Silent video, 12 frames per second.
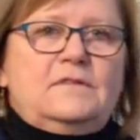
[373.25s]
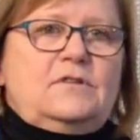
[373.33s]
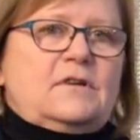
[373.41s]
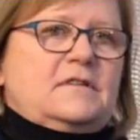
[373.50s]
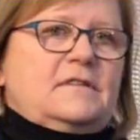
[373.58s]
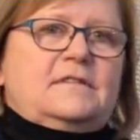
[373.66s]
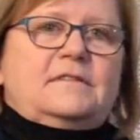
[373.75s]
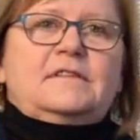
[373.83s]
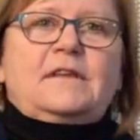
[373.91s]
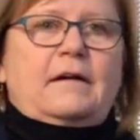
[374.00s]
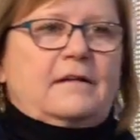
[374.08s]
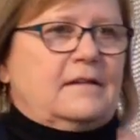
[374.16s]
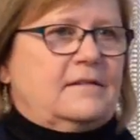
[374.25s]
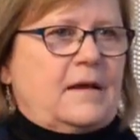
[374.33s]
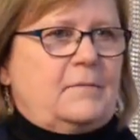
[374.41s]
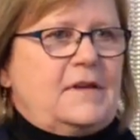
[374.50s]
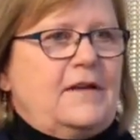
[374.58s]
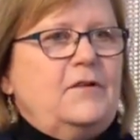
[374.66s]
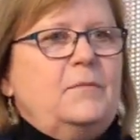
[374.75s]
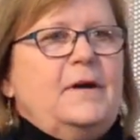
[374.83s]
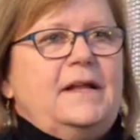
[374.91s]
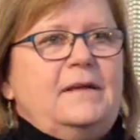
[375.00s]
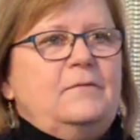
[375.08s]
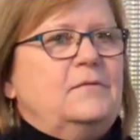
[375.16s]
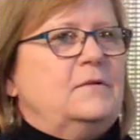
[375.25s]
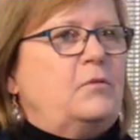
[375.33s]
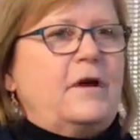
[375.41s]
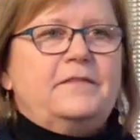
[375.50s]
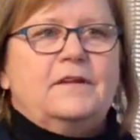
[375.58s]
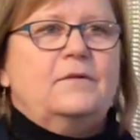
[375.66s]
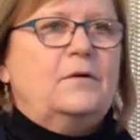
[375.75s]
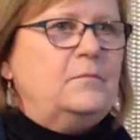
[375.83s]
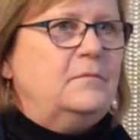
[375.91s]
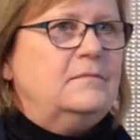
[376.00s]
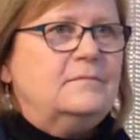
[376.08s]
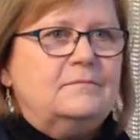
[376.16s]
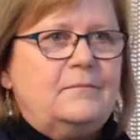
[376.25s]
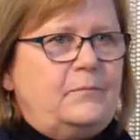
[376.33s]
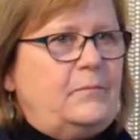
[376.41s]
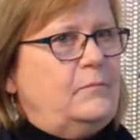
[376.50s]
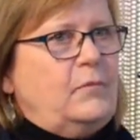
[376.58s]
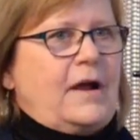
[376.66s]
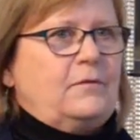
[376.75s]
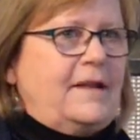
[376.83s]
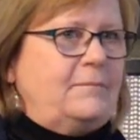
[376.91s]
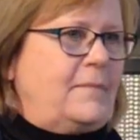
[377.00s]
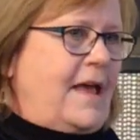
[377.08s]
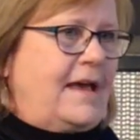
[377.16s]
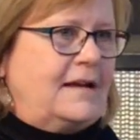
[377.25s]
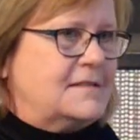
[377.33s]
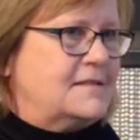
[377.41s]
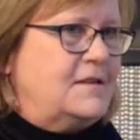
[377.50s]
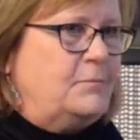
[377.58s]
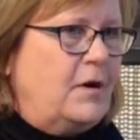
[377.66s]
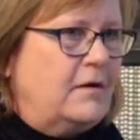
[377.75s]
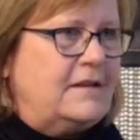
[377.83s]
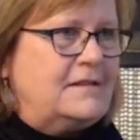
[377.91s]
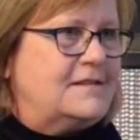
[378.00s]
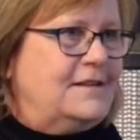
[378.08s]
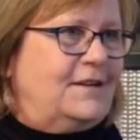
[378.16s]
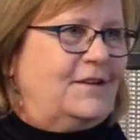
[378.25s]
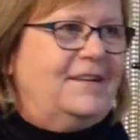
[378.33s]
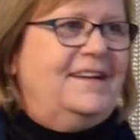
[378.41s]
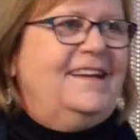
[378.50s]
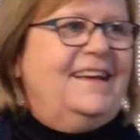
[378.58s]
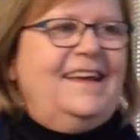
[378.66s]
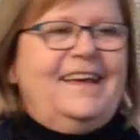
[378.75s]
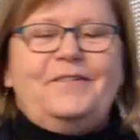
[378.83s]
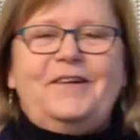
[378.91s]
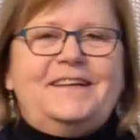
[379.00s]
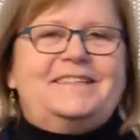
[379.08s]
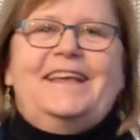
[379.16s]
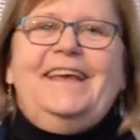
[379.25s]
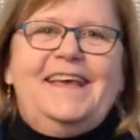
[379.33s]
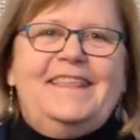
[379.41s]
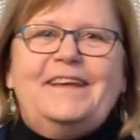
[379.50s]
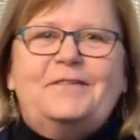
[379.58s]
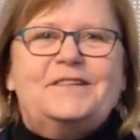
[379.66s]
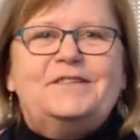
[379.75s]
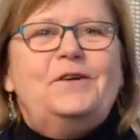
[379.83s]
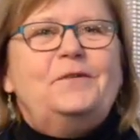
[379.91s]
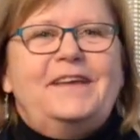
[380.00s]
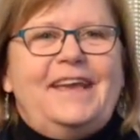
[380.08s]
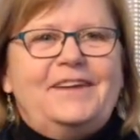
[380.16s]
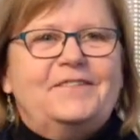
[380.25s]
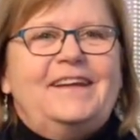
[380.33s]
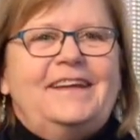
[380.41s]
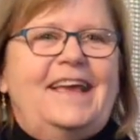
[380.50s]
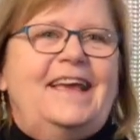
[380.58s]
just sunk. I mean, everybody brought their own brown bags to parties, There was no catering